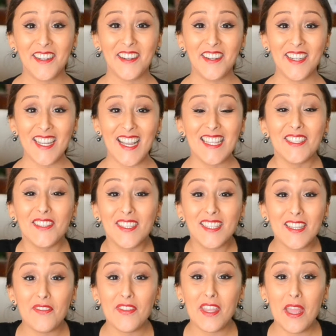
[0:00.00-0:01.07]
Alright guys, so this
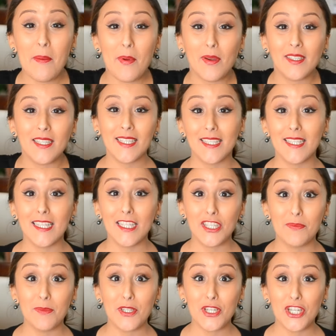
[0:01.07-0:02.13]
is everything I bought at
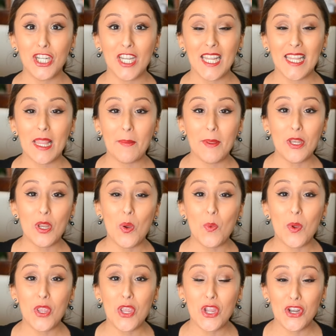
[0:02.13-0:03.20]
Destination Maternity. Let me know
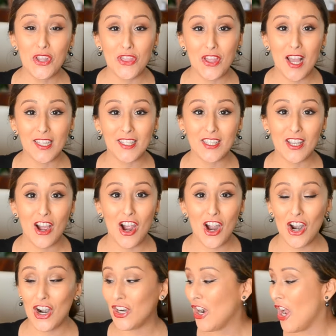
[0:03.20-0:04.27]
what your thoughts
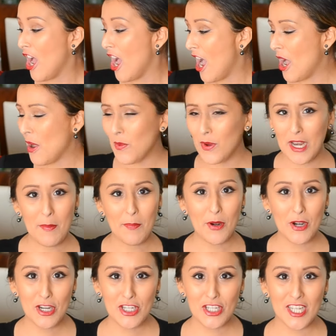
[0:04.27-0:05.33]
are on what I
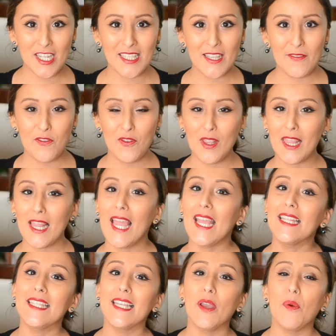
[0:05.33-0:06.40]
purchased, if you
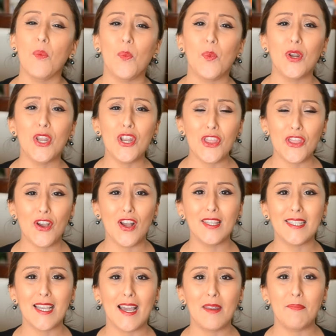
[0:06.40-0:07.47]
liked it. What are your
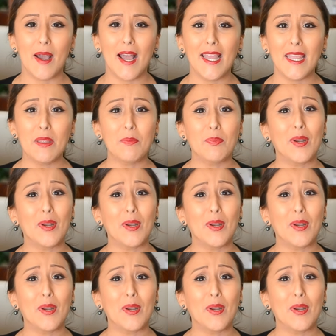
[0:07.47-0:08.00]
thoughts on buying